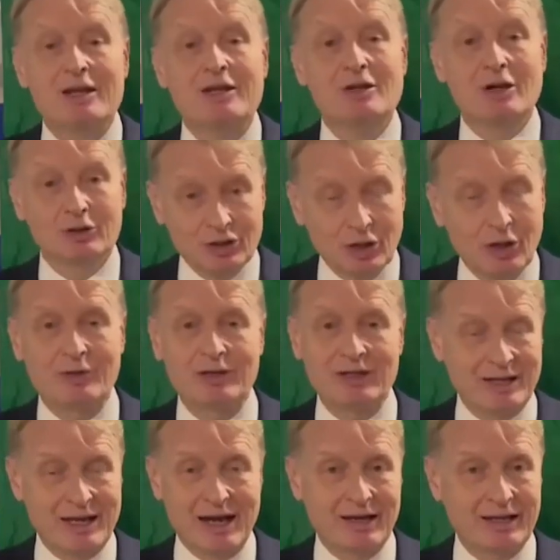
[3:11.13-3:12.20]
not only
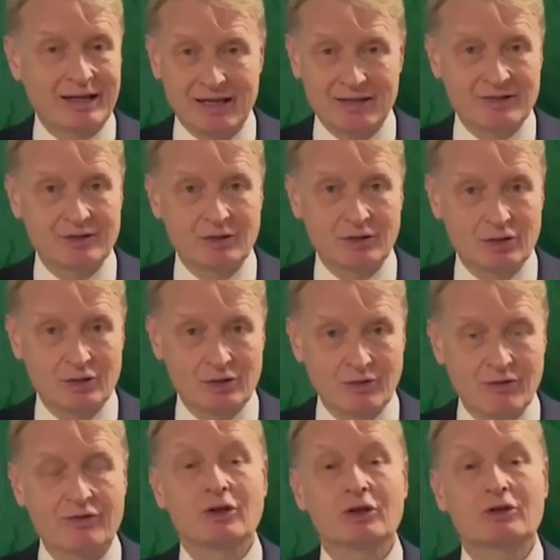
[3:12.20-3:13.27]
they are against the
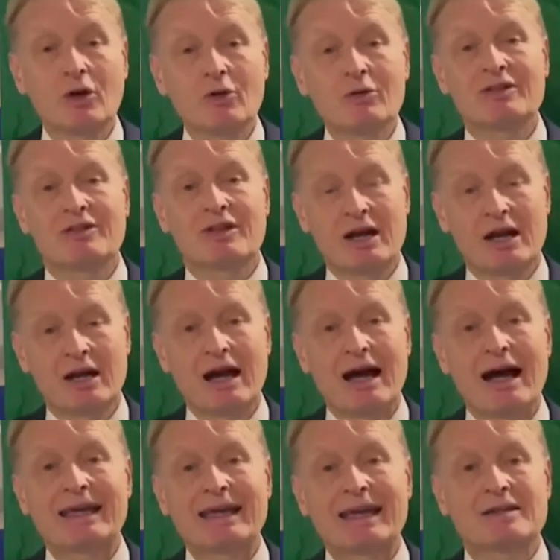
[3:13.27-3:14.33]
truth, not only they are
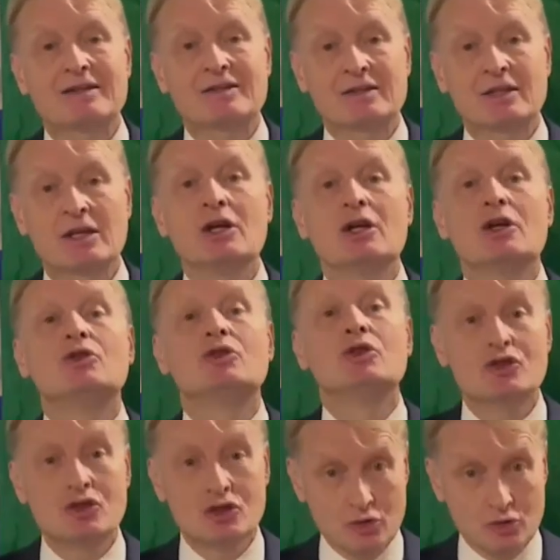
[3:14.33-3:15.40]
against
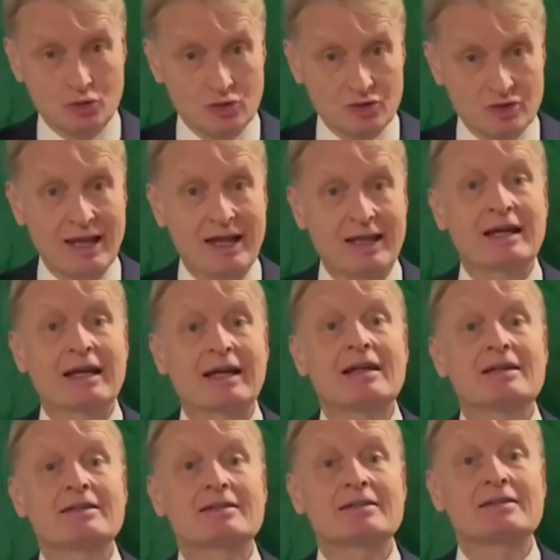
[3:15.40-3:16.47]
the Jews and
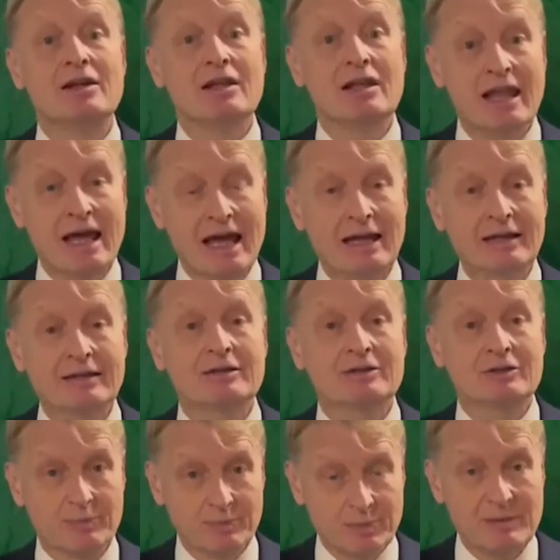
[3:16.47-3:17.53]
against the land
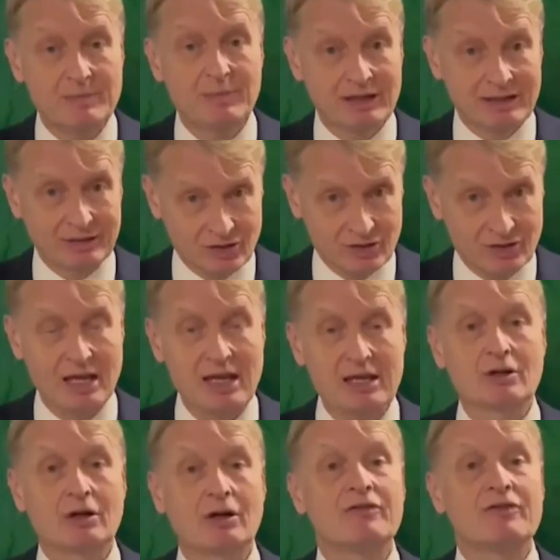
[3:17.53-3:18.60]
and the people and the
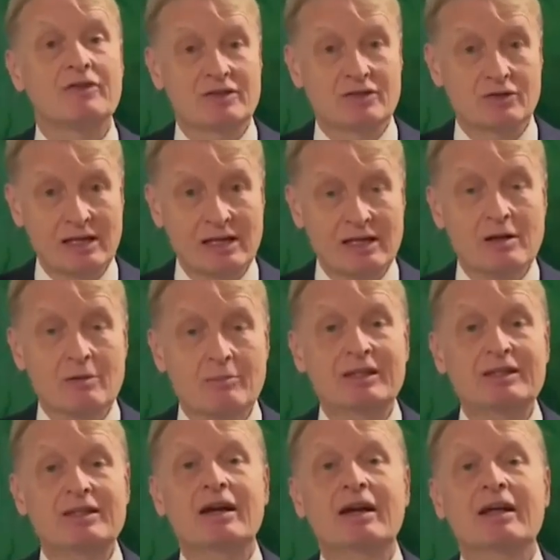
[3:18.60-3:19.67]
state of Israel,
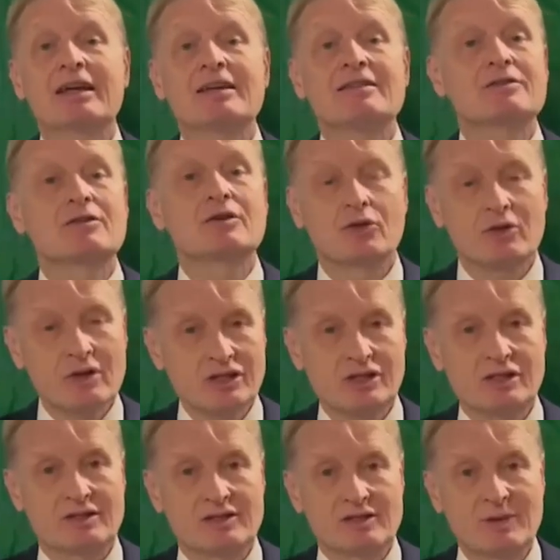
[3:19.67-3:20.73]
but they are against the
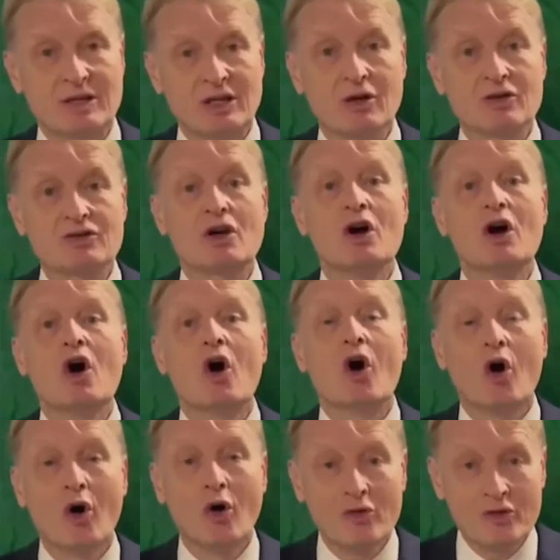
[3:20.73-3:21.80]
Christians because
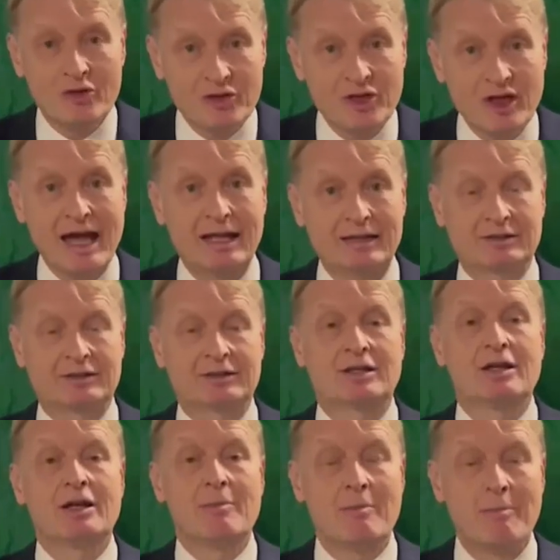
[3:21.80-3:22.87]
on that
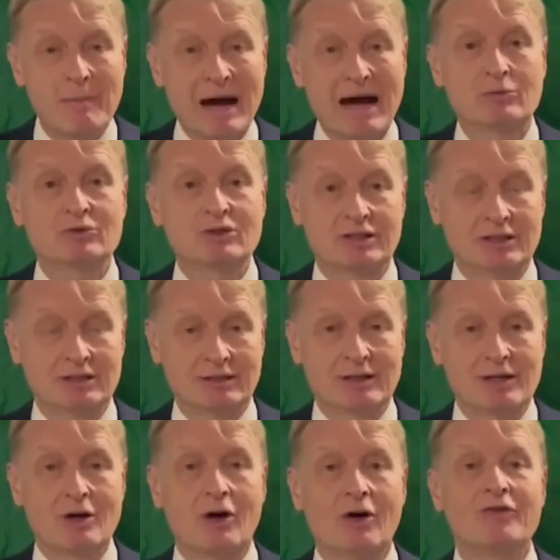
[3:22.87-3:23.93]
mountain,
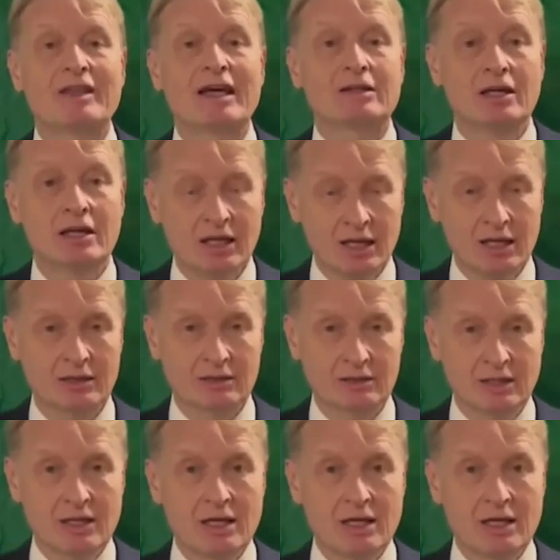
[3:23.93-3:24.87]
on that hill,